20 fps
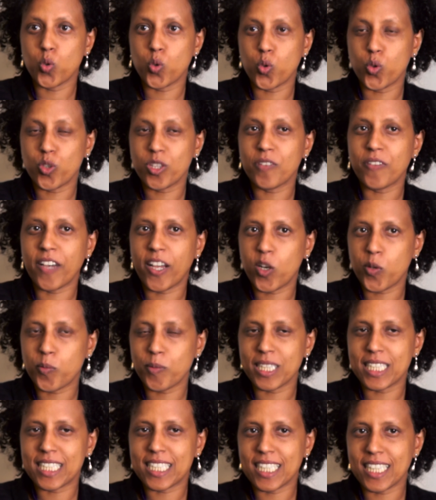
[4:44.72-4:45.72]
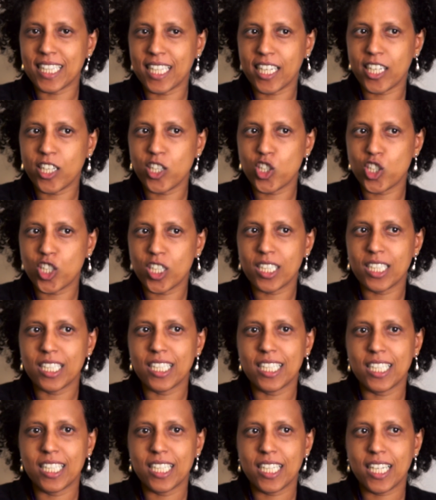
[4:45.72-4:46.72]
to developments in the
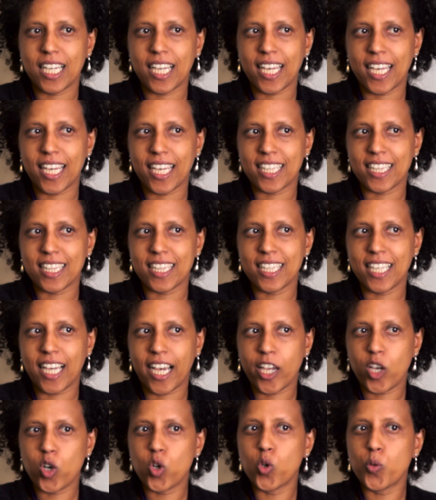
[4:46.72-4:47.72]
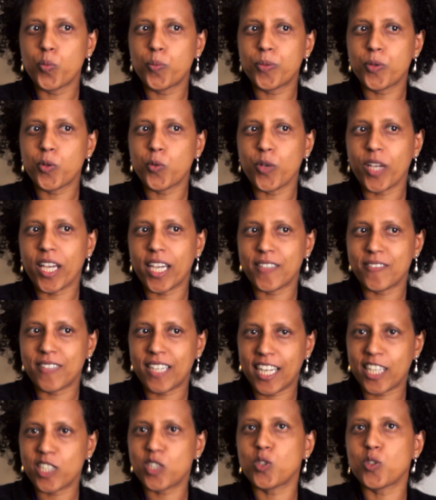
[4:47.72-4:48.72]
region, and I hope we
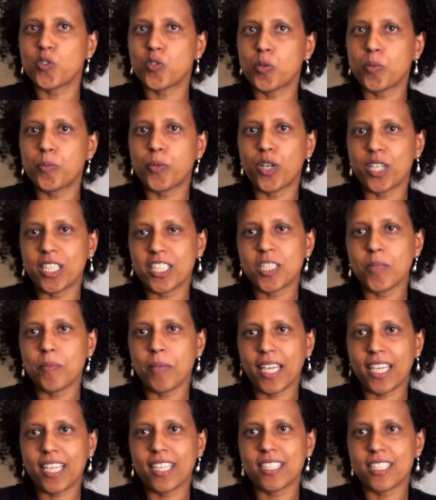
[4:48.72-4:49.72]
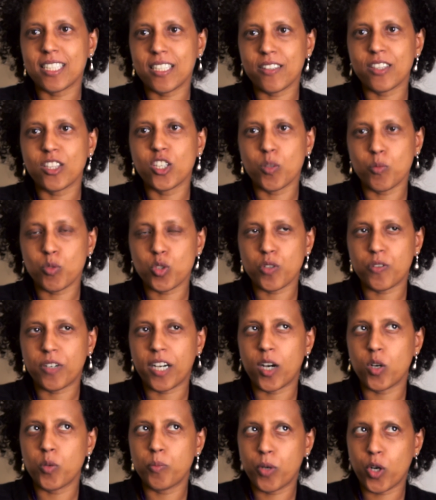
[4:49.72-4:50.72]
have a lesson for policymakers in
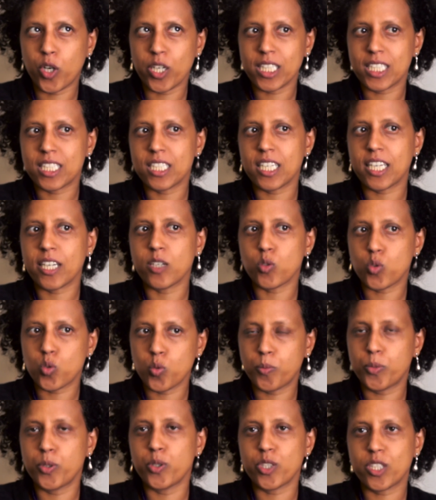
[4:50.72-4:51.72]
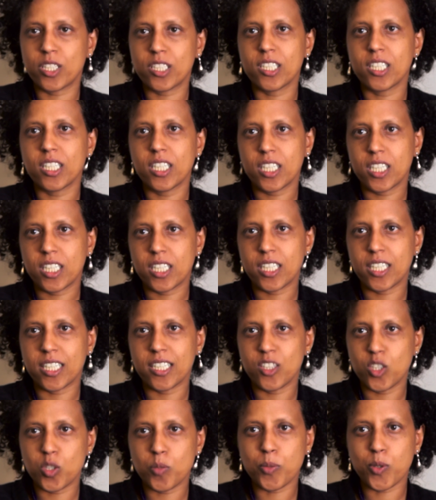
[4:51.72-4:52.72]
terms of how policy can support
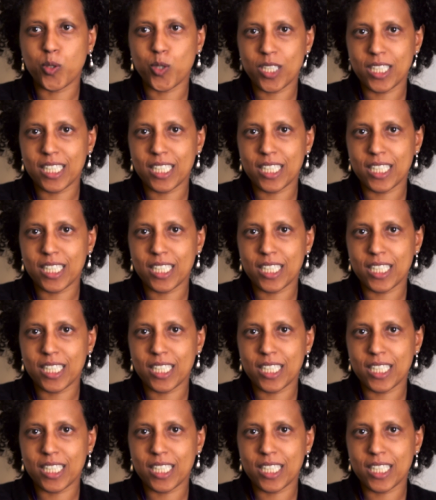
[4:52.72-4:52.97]
uh, these